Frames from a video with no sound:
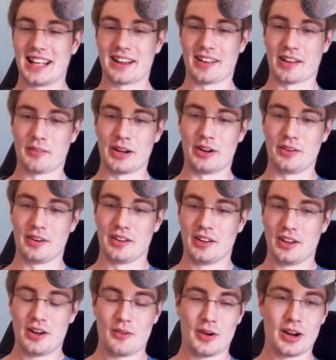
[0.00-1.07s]
like like we don't
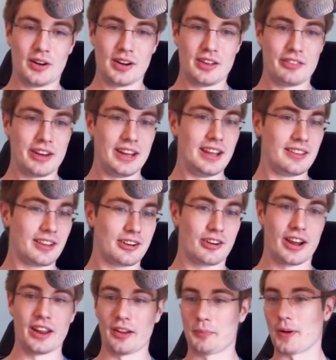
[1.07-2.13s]
we don't even need to
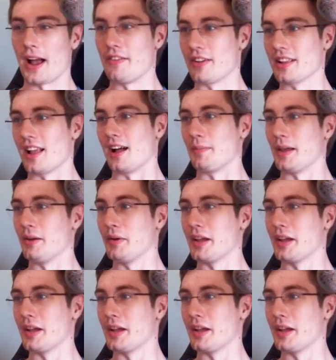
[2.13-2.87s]
create a private lobby.